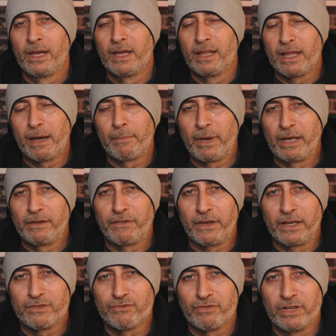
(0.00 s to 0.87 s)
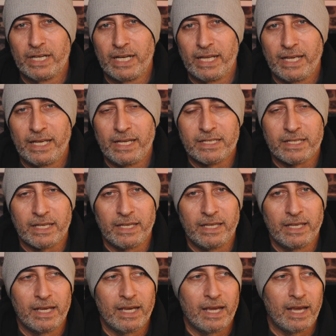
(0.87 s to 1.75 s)
that made things really
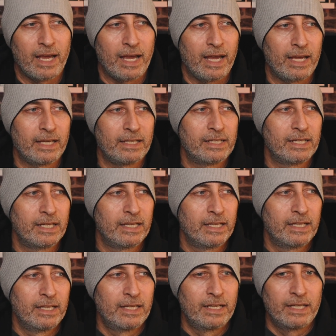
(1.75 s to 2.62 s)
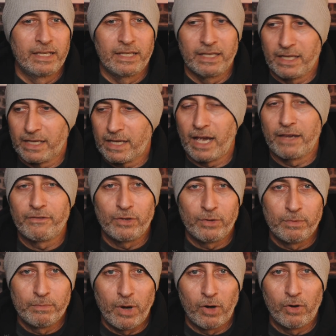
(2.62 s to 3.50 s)
easy, and it gave
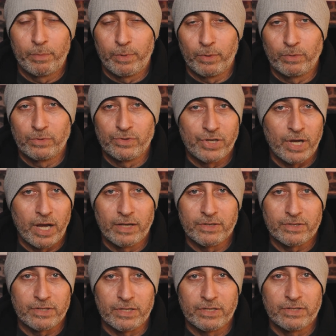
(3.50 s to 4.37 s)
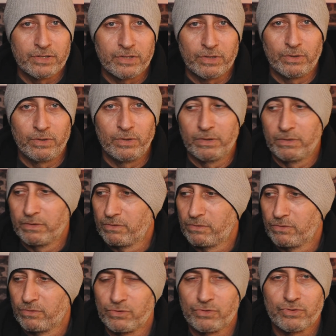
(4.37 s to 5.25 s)
you multiple chances to
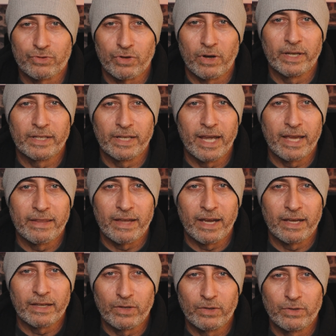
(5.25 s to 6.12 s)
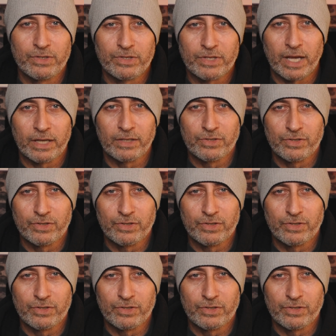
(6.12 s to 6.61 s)
try and get that good second